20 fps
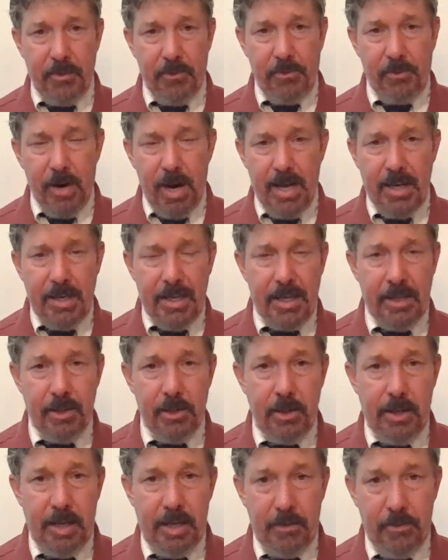frightening
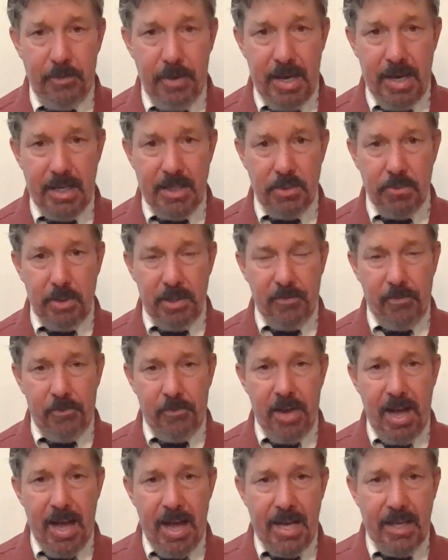looking face with
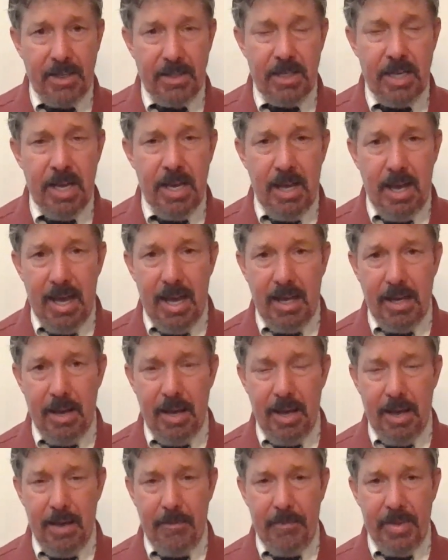fangs and,
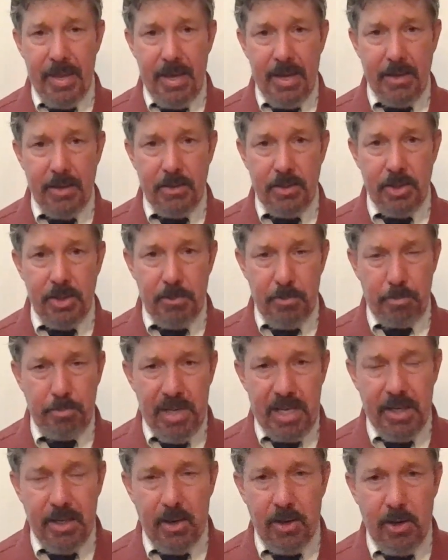and, and
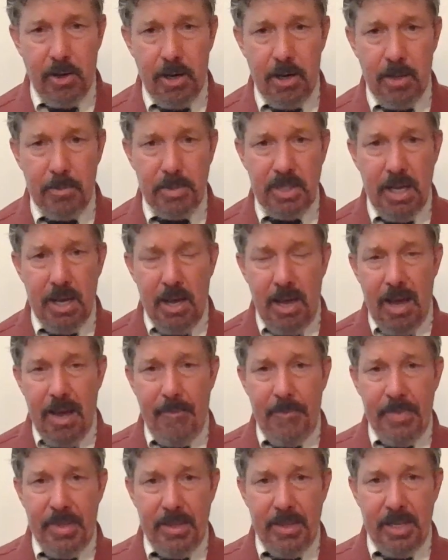big arms.
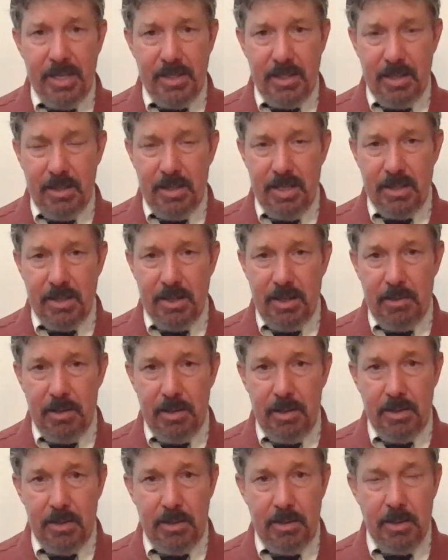And this, this
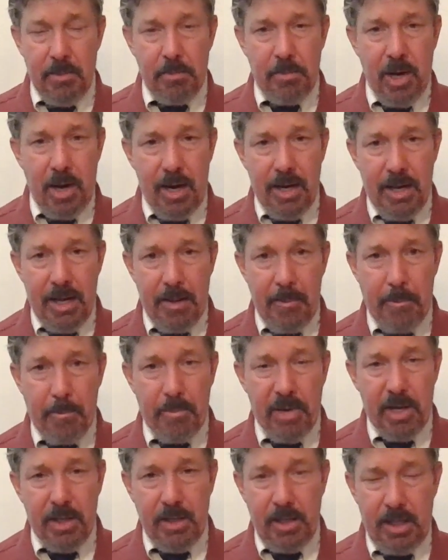demonic
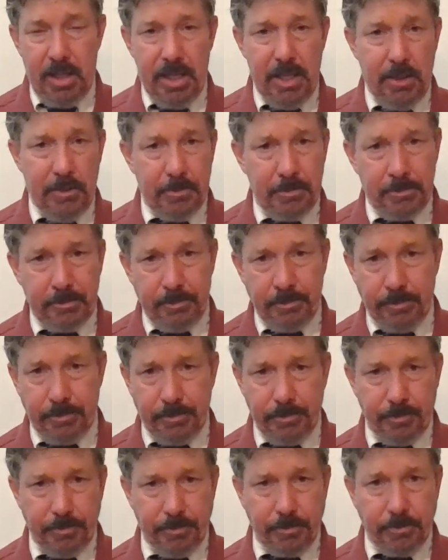monkey
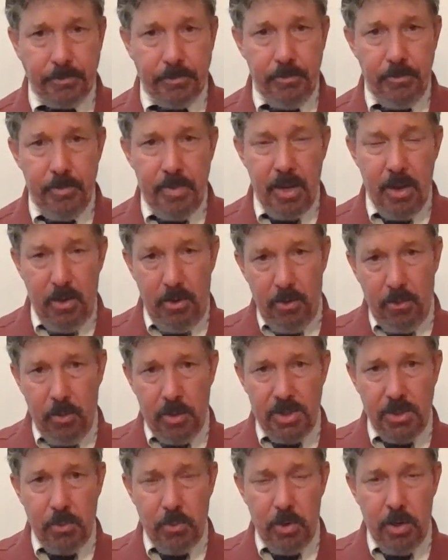
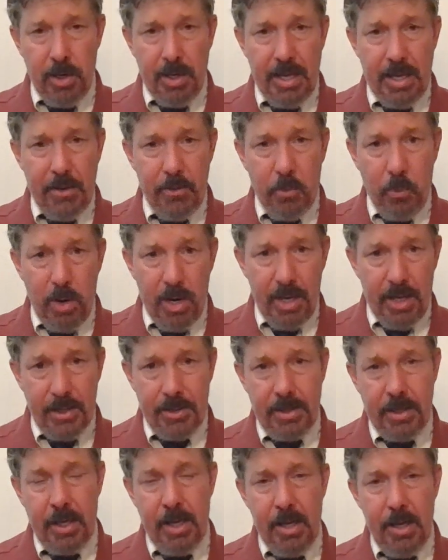was working
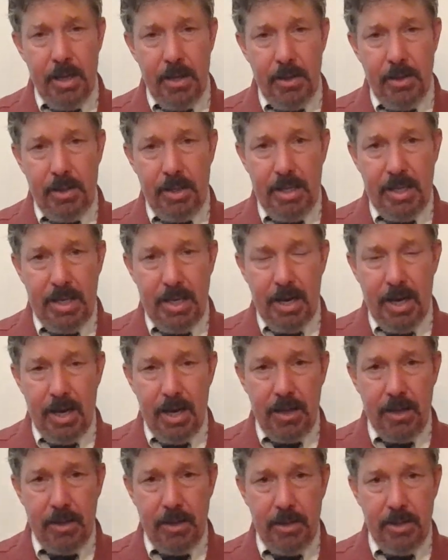with the
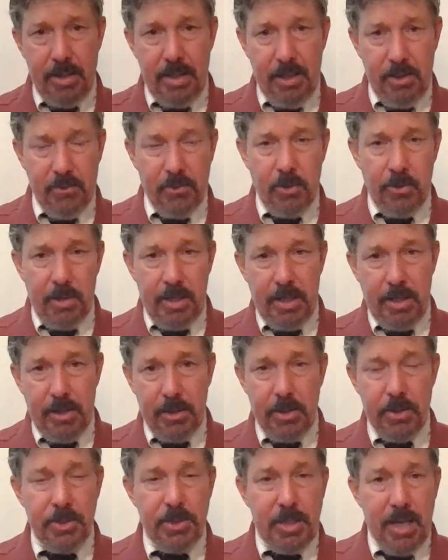uh, evil
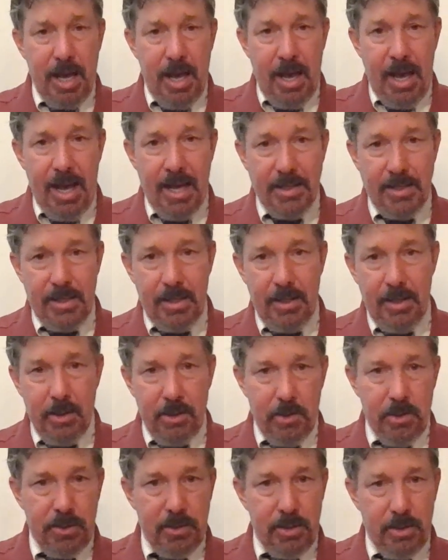eels as
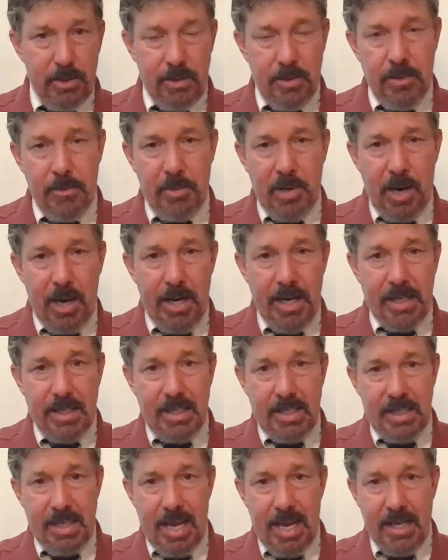or demonic
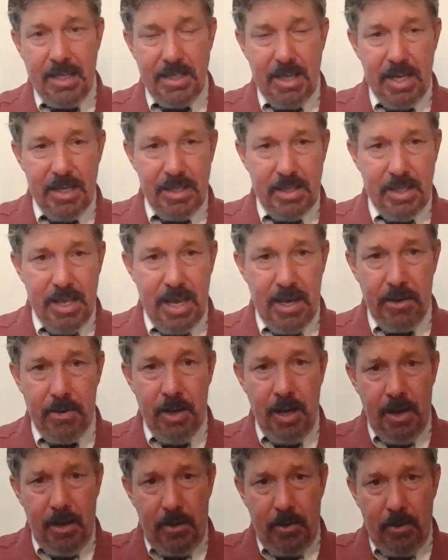snakes as they
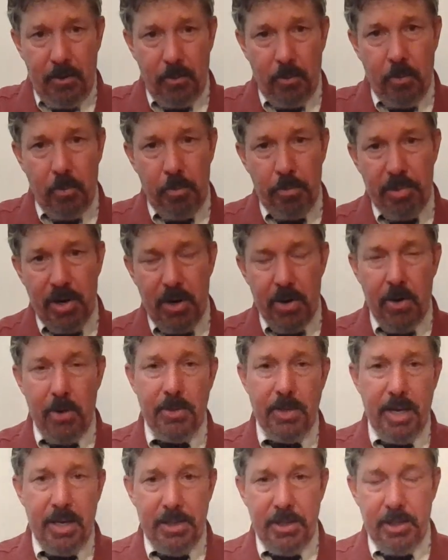
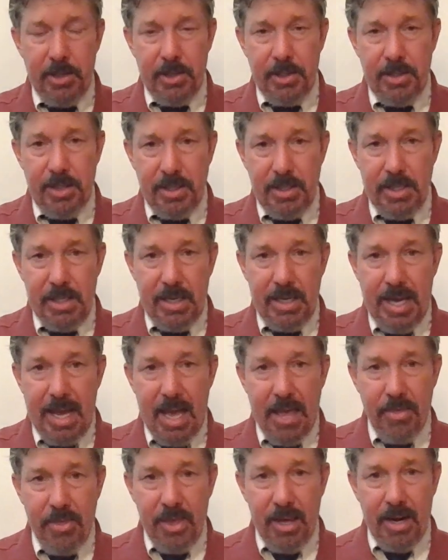burrowed under the city
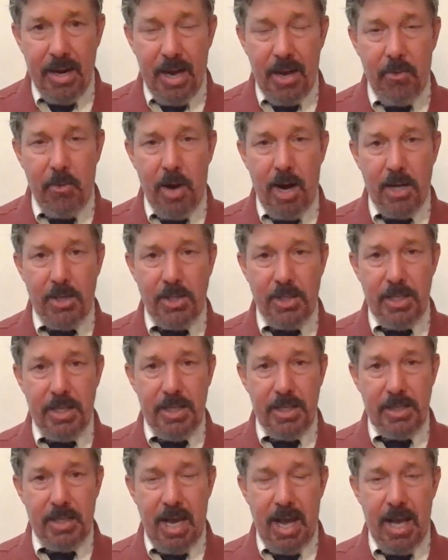and then i watched the
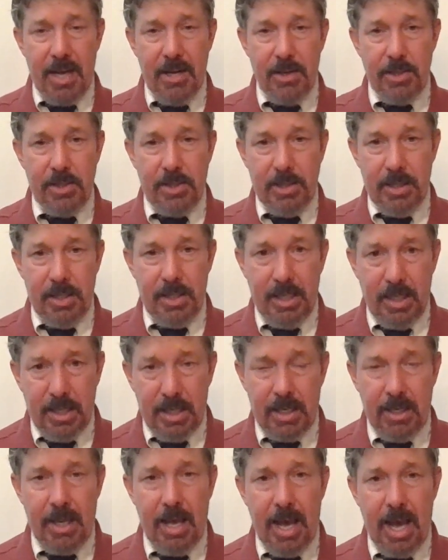entire city
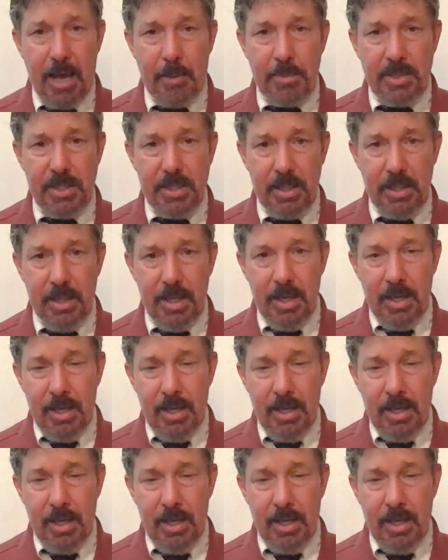collapse